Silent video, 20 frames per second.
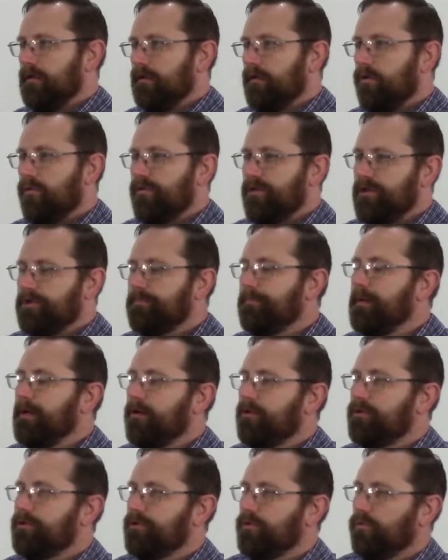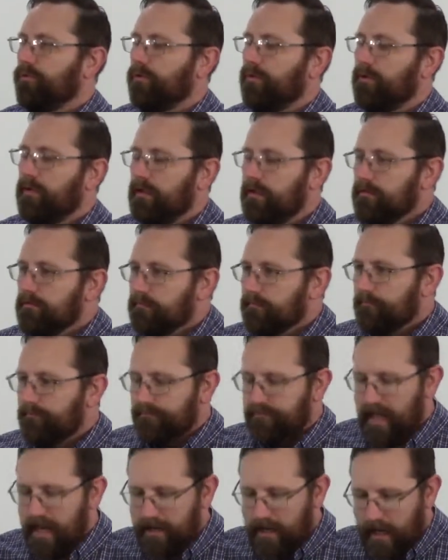or the spiritual
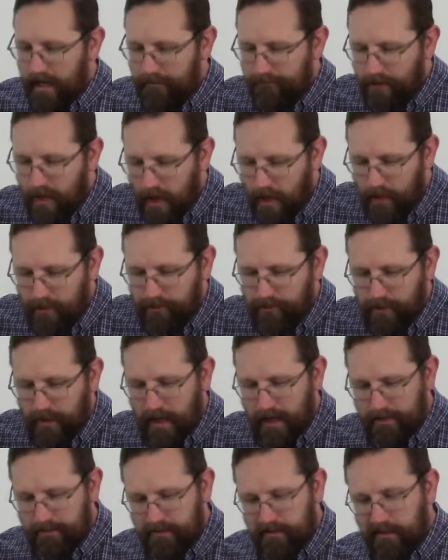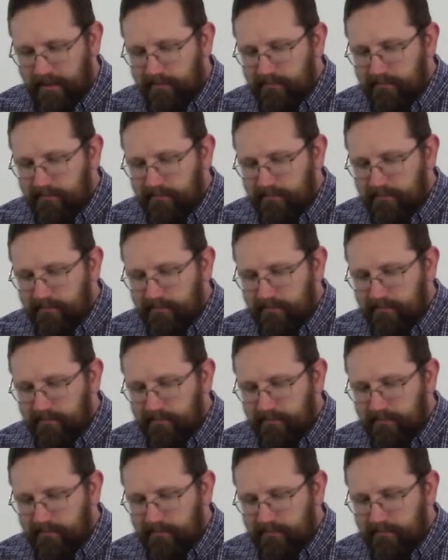that kind of contrast.